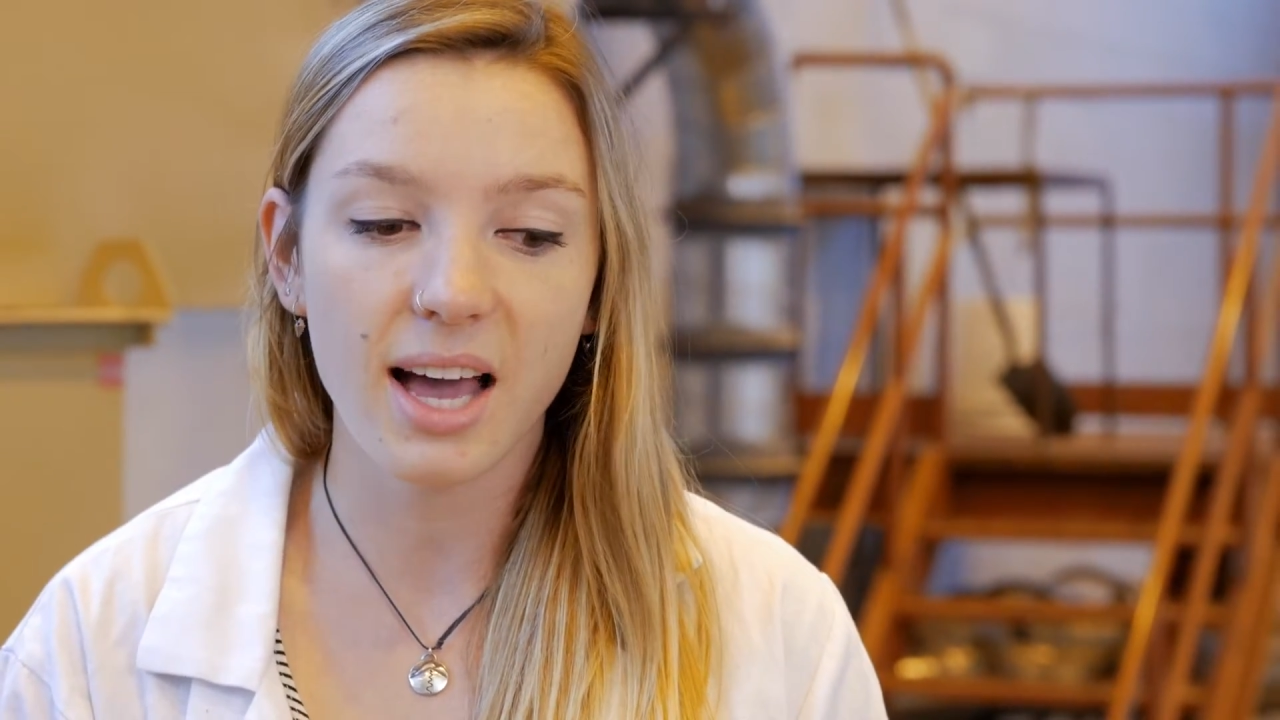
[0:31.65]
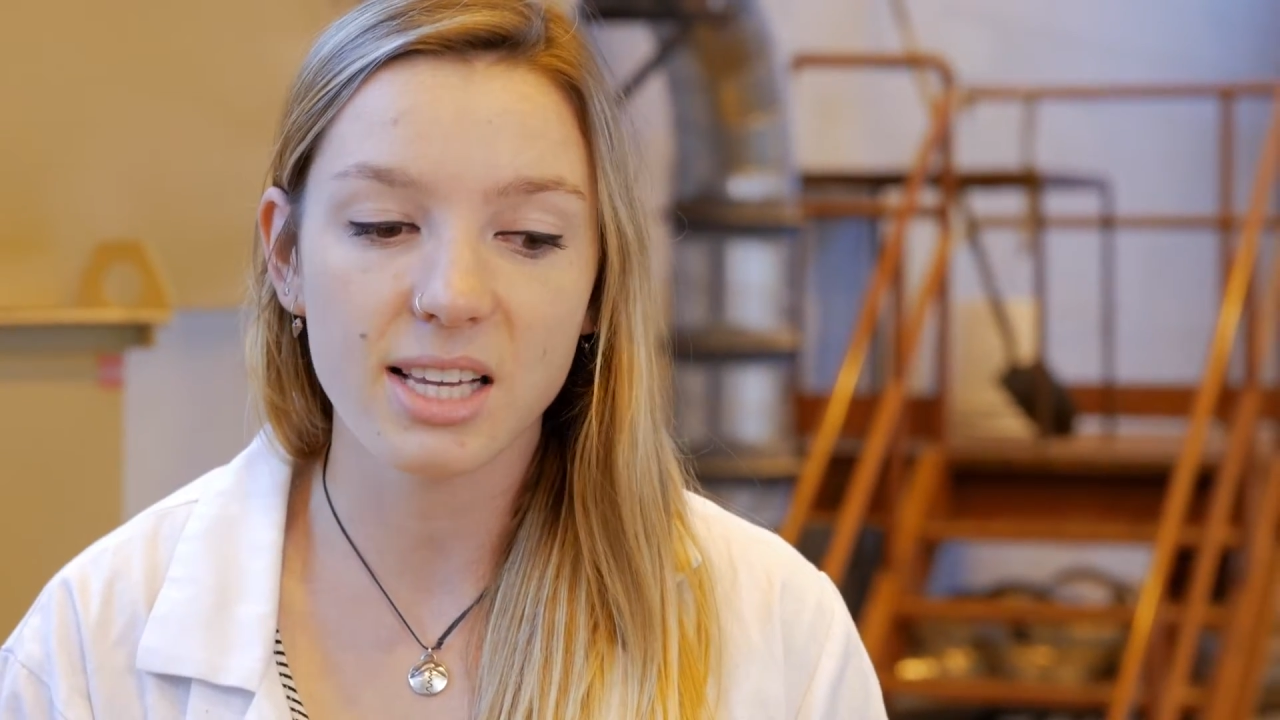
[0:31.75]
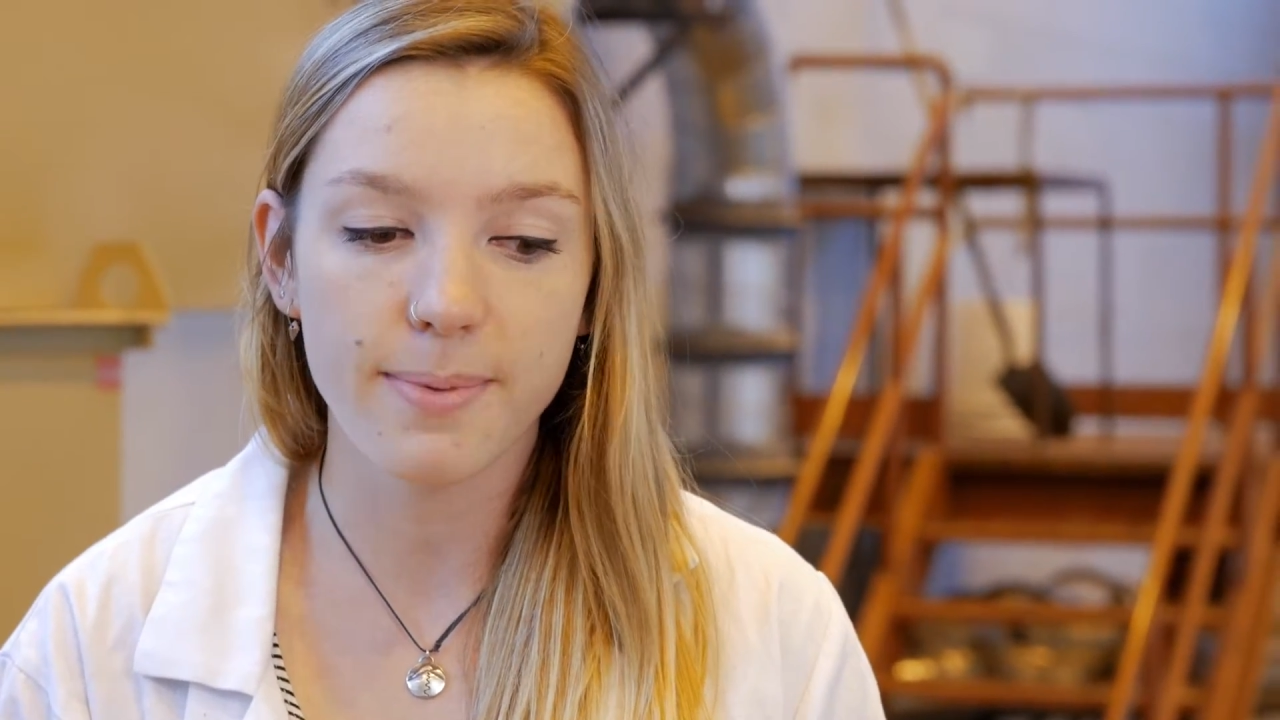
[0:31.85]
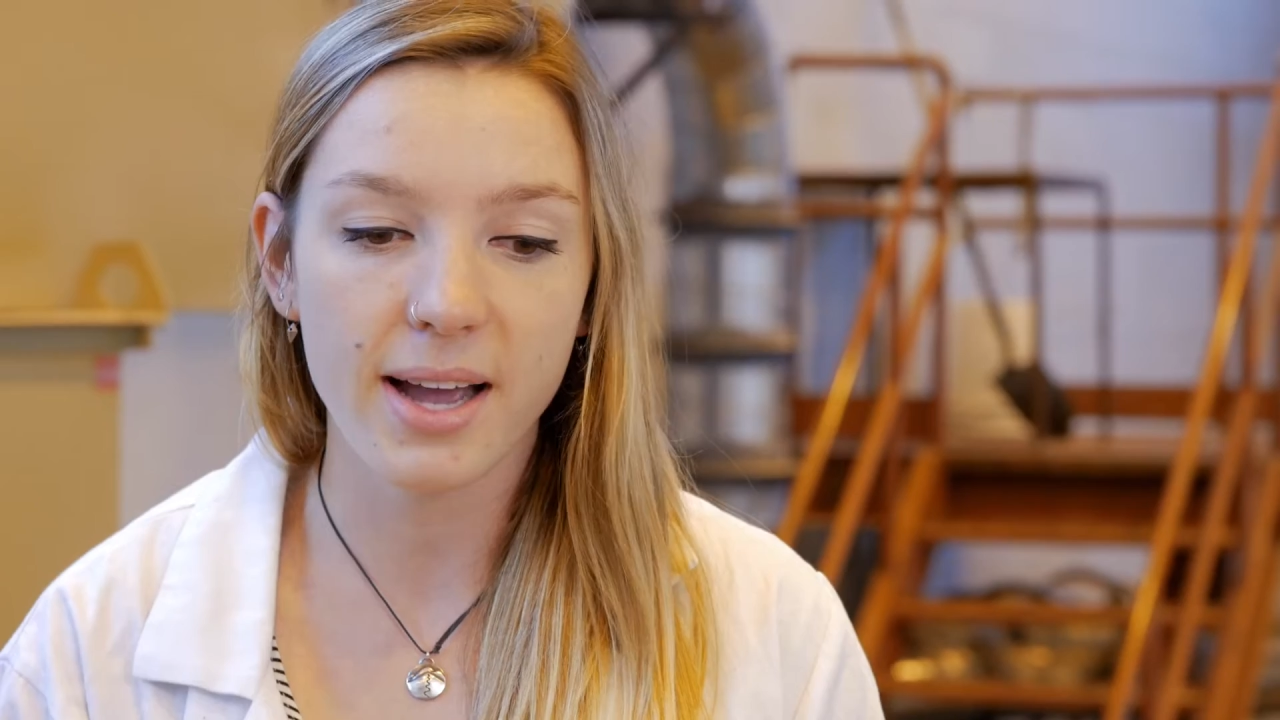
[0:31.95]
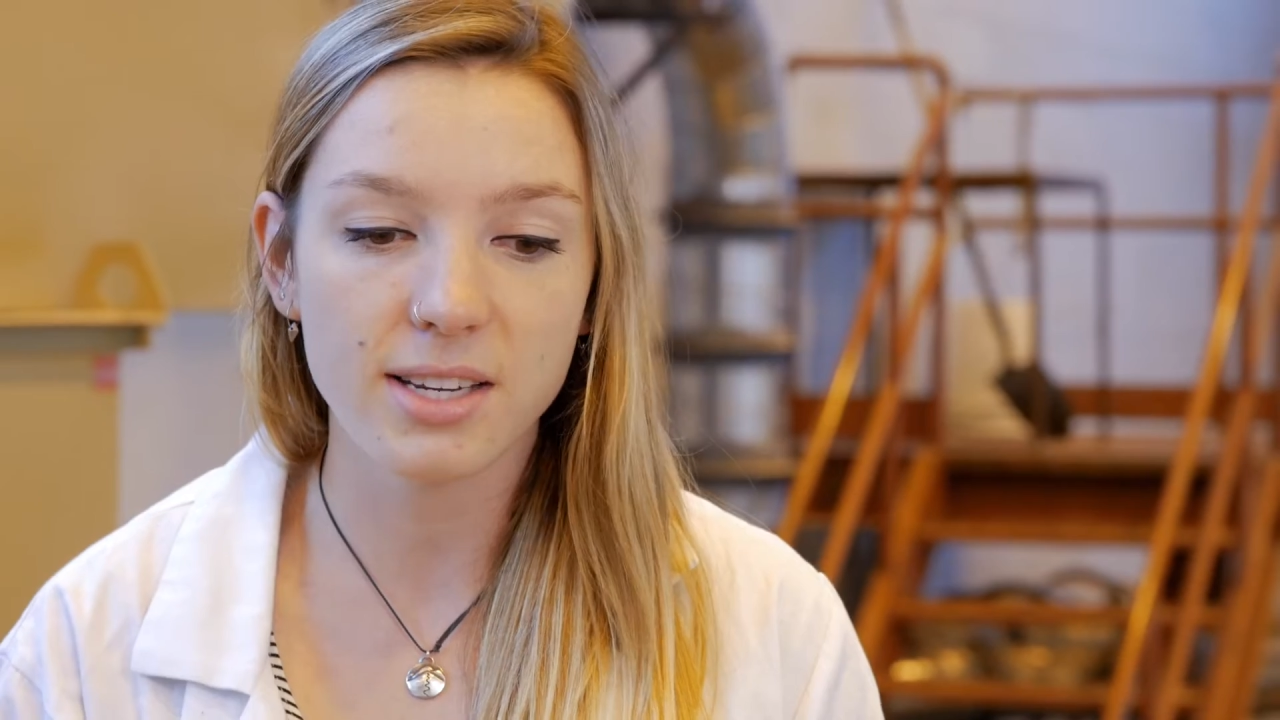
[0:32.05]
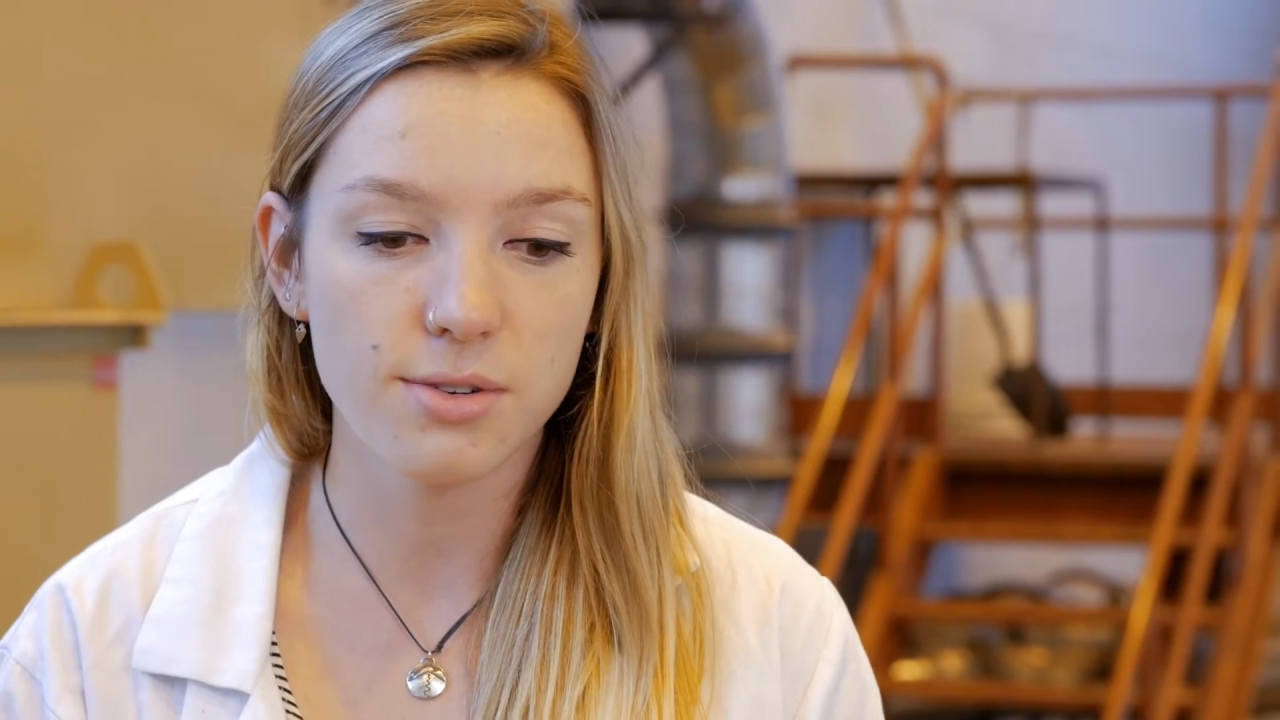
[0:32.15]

aspect,